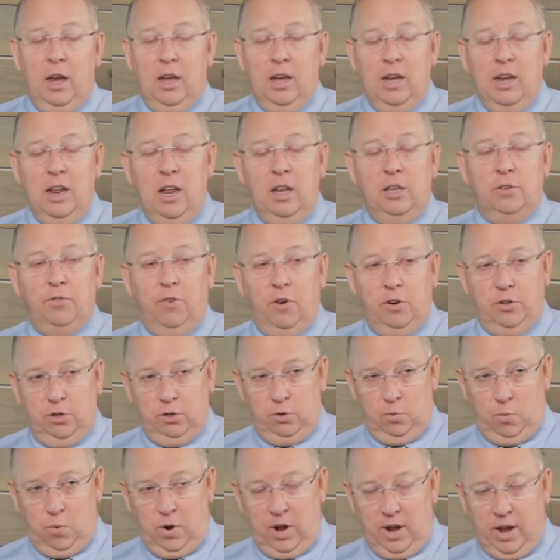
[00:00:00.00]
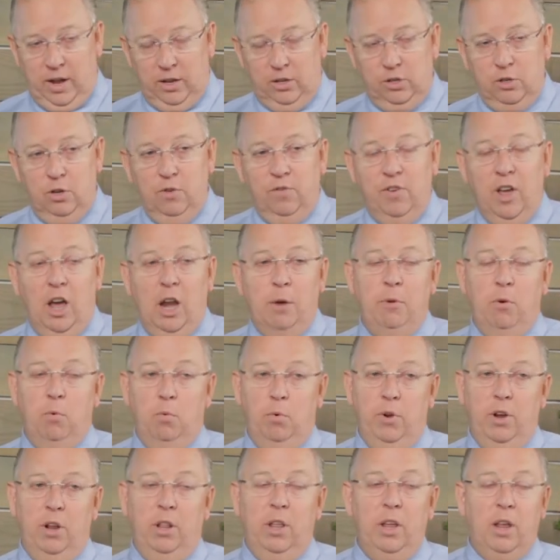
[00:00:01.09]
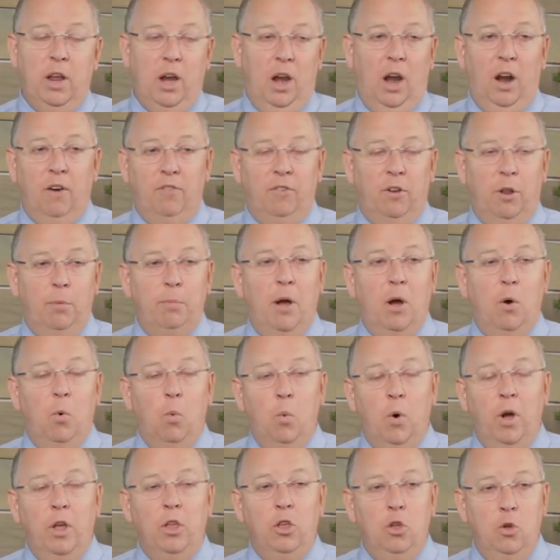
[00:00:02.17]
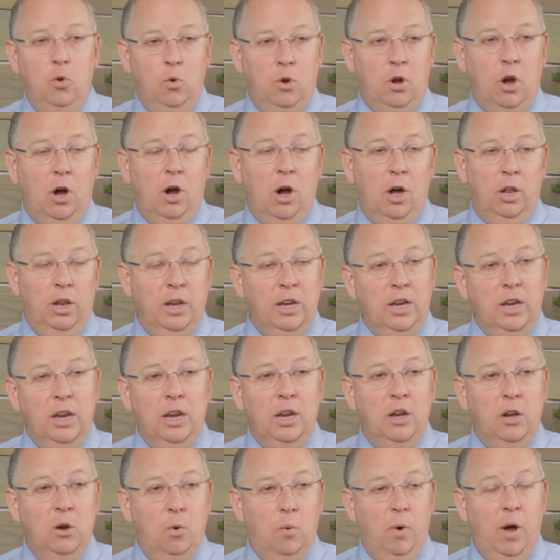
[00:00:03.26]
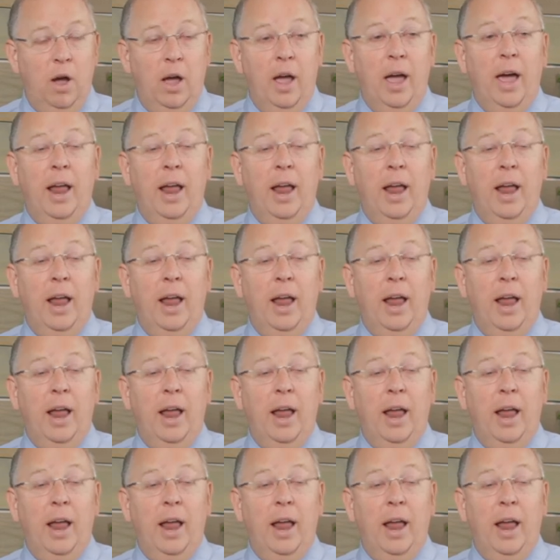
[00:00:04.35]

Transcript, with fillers: Needs versus wants. You've got to be really careful about what you call a need and a want.